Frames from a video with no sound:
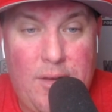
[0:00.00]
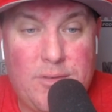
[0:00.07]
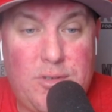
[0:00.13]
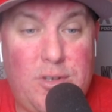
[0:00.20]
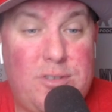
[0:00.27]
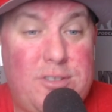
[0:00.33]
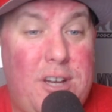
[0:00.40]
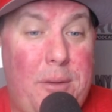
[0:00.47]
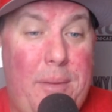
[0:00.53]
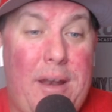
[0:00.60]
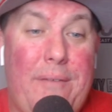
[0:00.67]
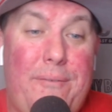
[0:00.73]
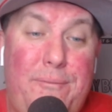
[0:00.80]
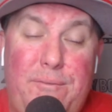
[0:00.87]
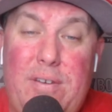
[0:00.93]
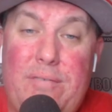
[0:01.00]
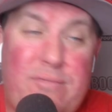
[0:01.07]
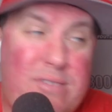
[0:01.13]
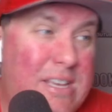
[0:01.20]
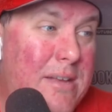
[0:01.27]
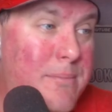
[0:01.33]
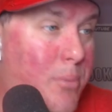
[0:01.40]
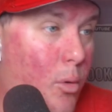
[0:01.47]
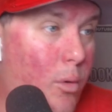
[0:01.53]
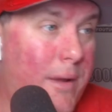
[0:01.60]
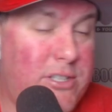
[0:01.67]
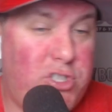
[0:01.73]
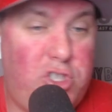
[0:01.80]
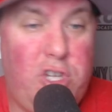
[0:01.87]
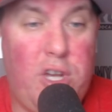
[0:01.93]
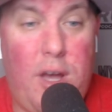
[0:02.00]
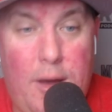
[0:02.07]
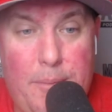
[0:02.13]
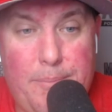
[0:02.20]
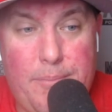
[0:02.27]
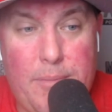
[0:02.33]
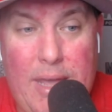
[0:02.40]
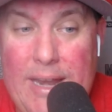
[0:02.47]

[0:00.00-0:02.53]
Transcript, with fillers: So you're talking about a 15 point jump,